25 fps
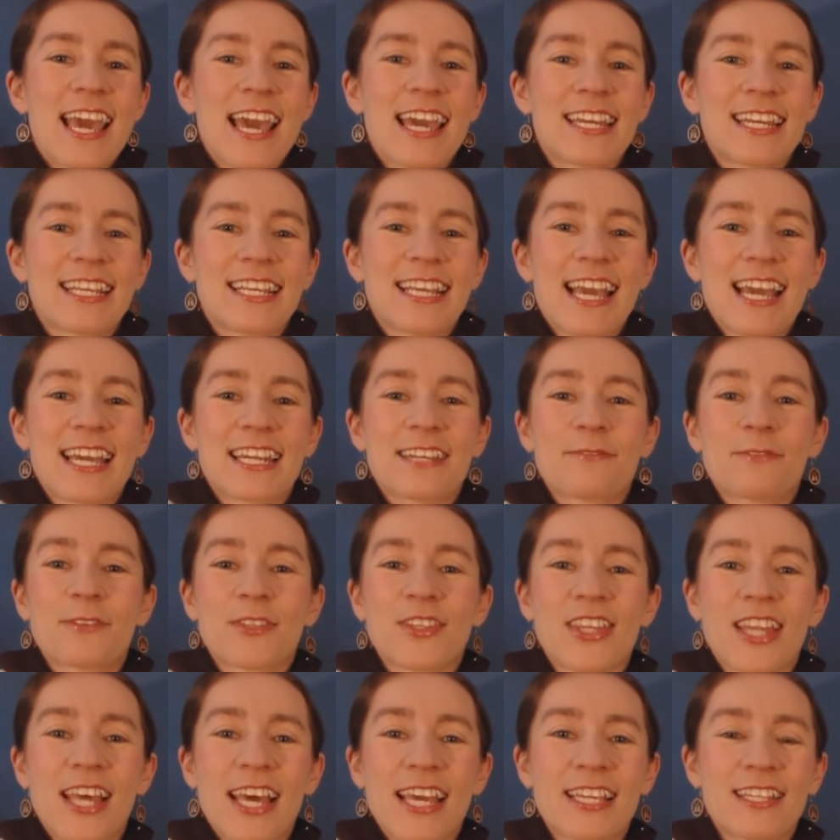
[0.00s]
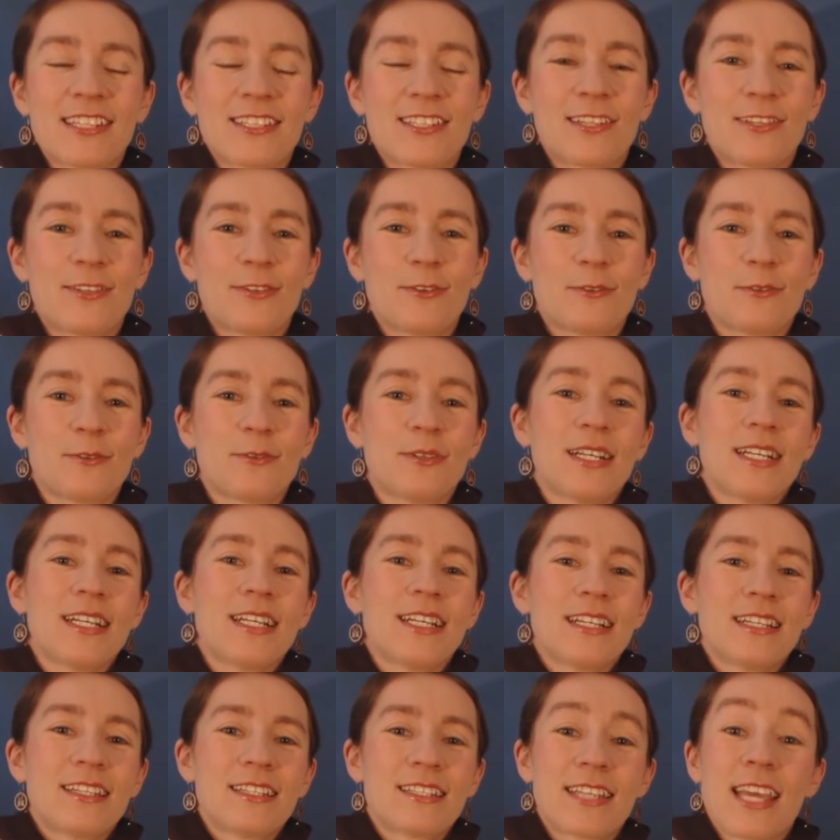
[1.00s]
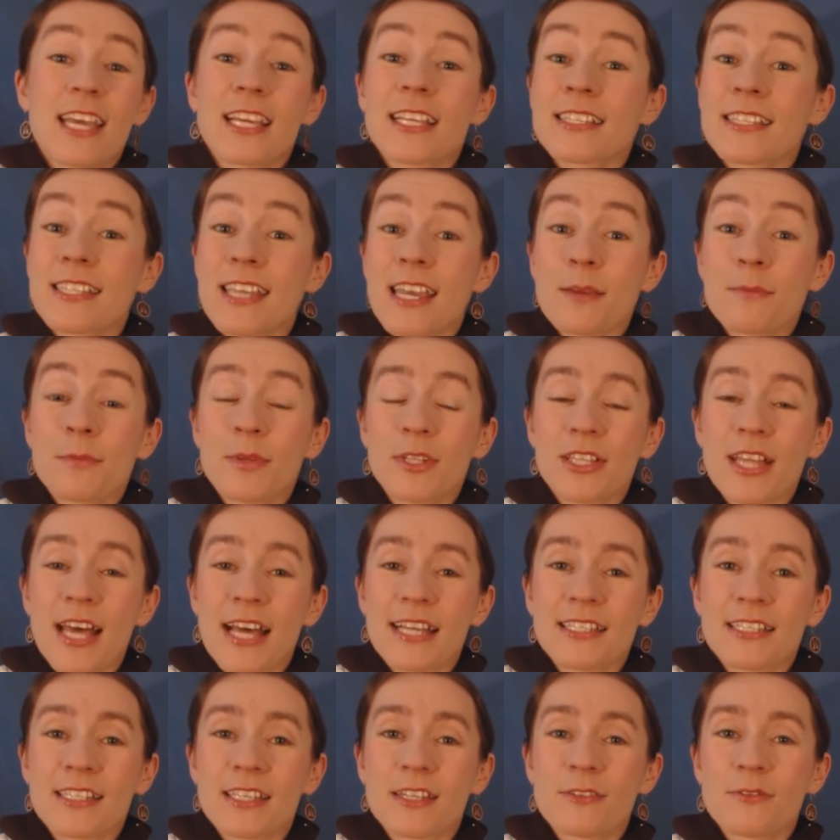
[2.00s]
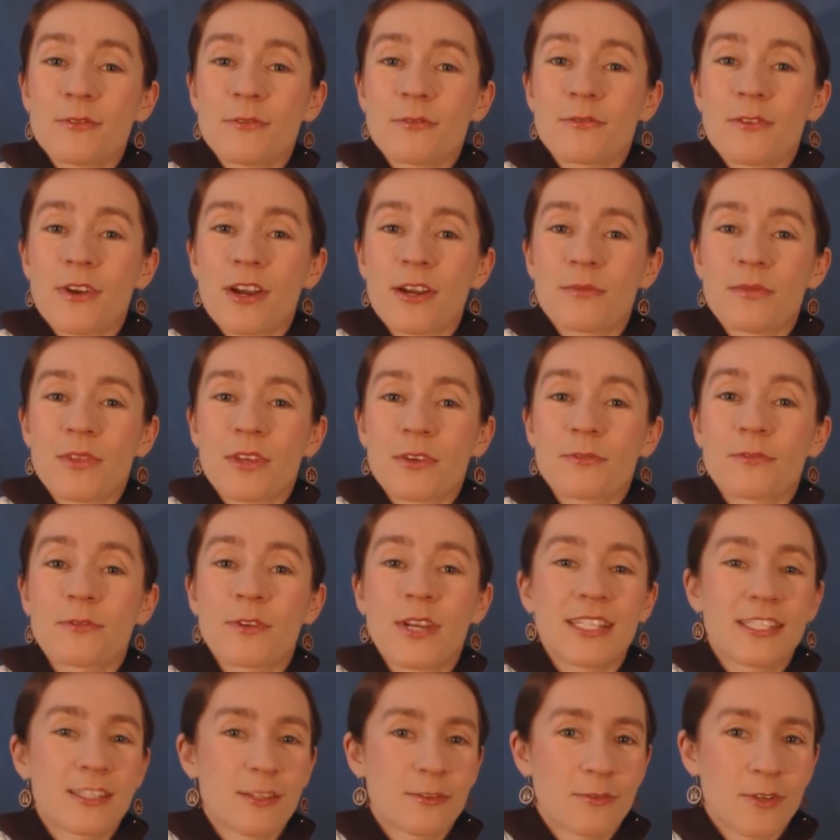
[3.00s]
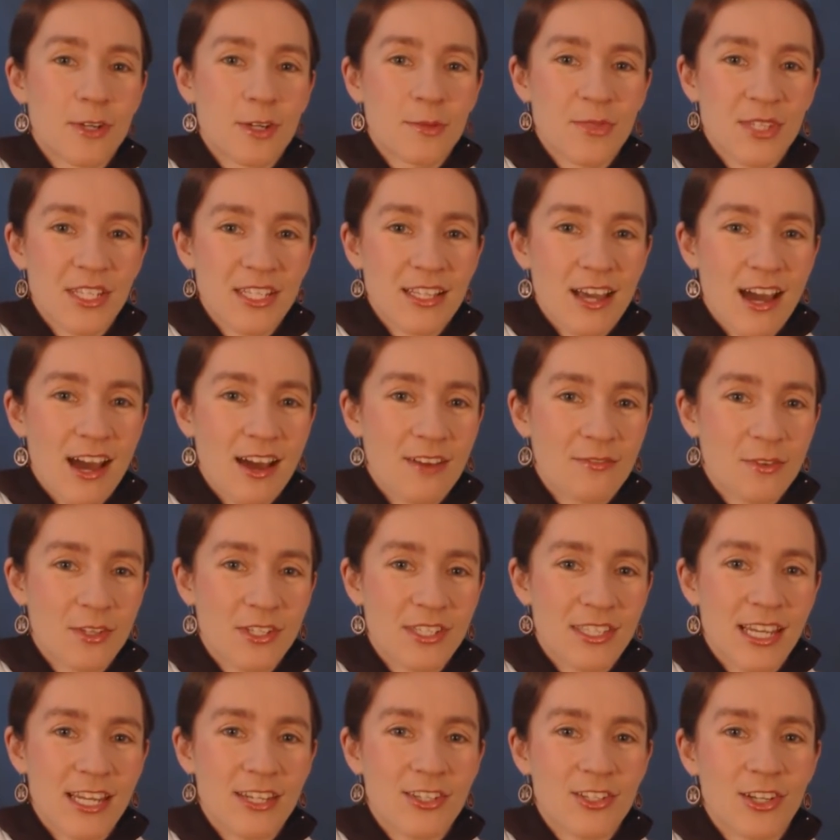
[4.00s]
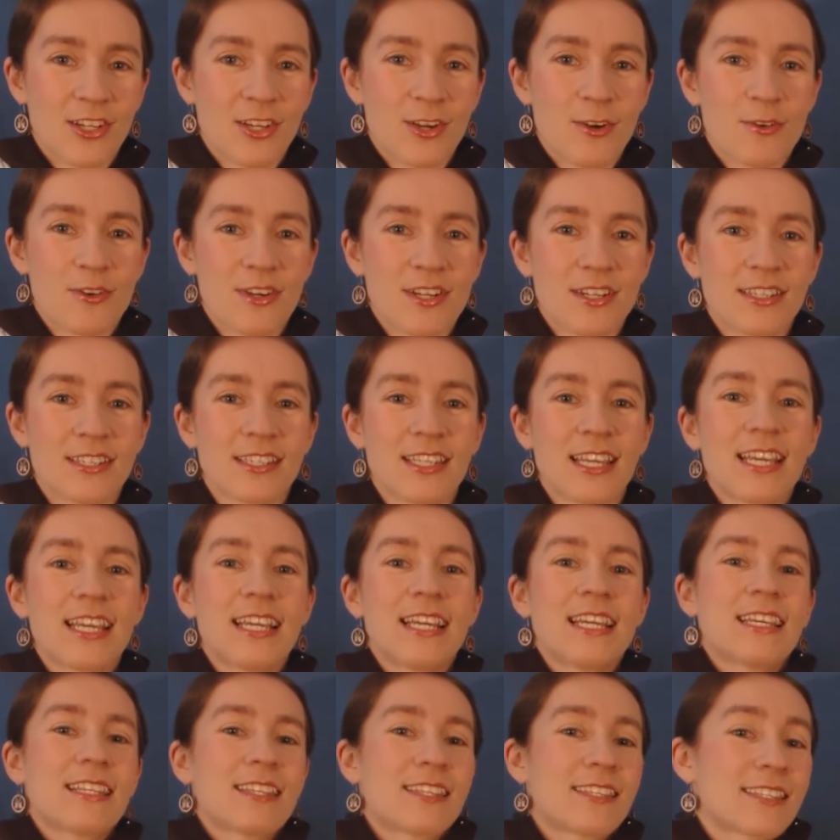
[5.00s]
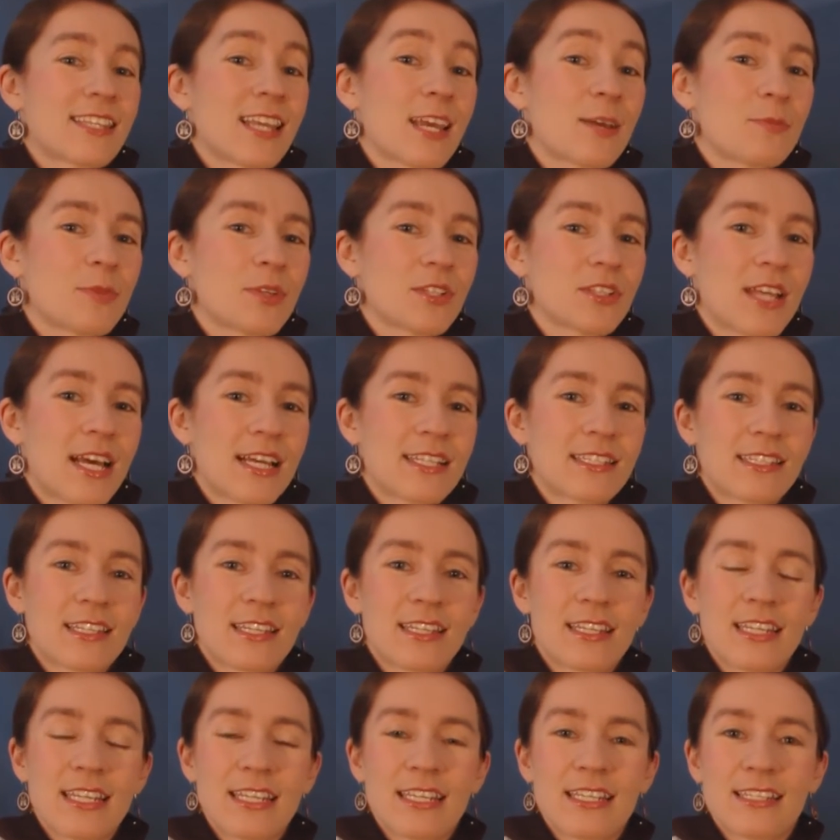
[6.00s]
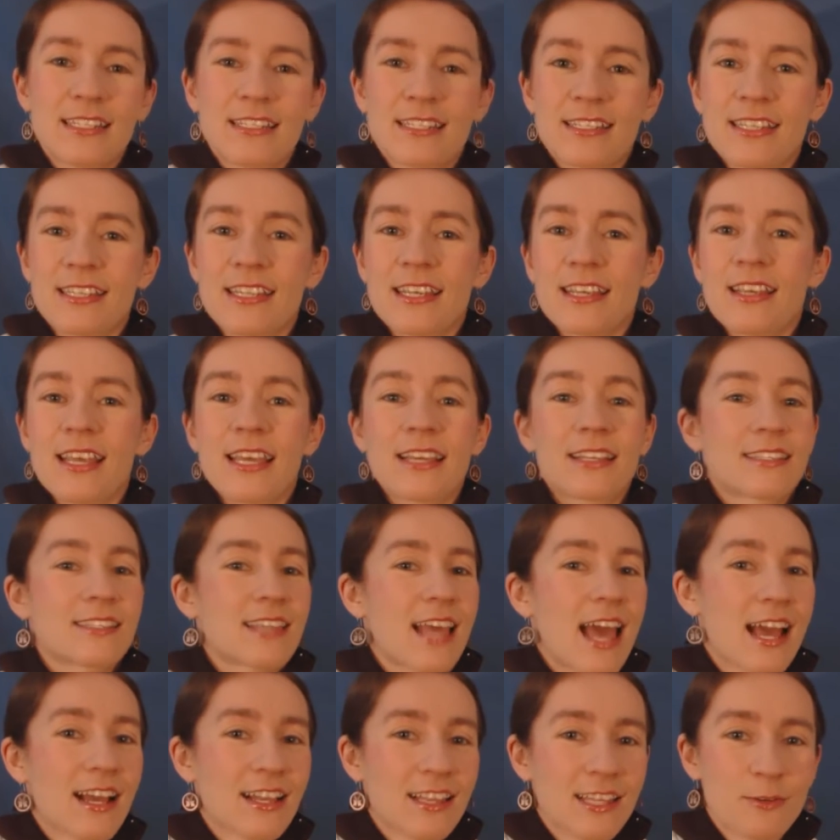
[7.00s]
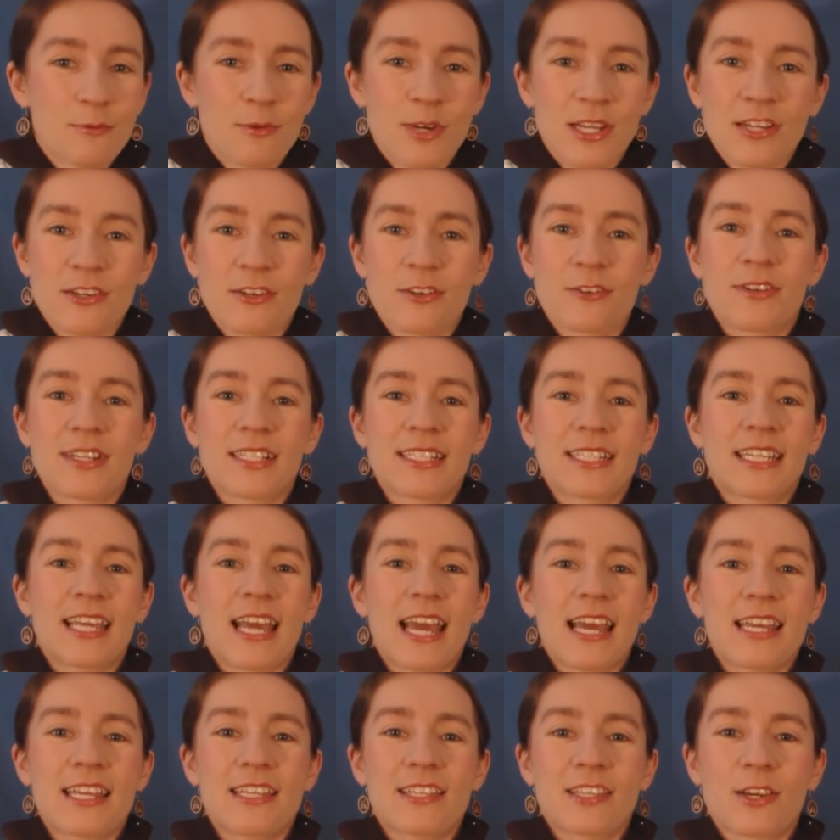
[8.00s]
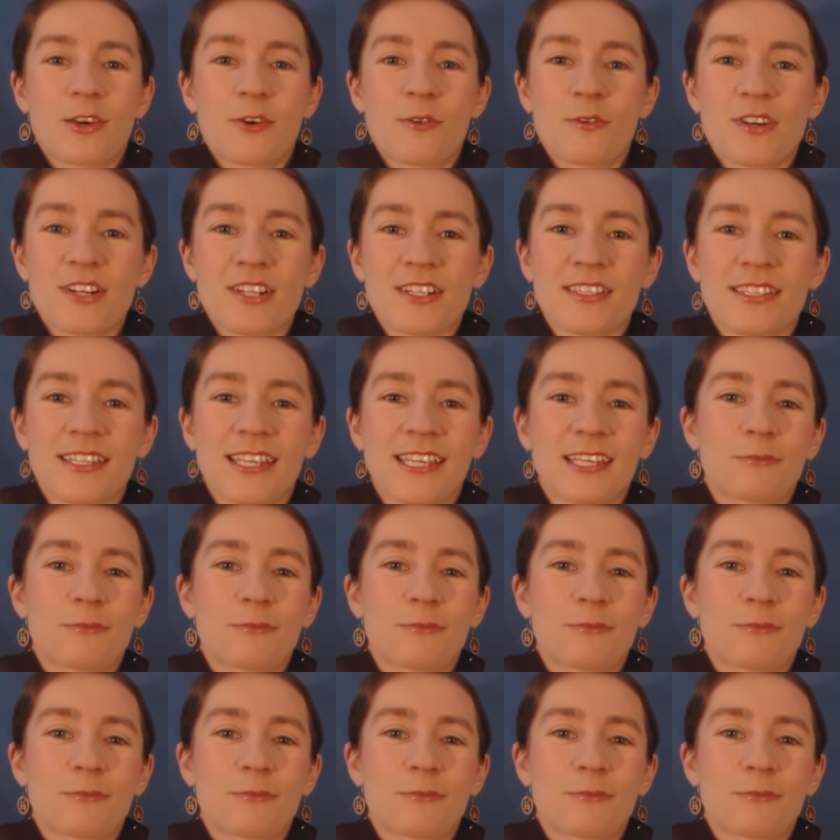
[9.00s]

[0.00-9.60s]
And again, if you'd like to take a sample lesson from the Phrasal Verbs in Conversation course, the sample lesson is exactly what you're going to get in the course.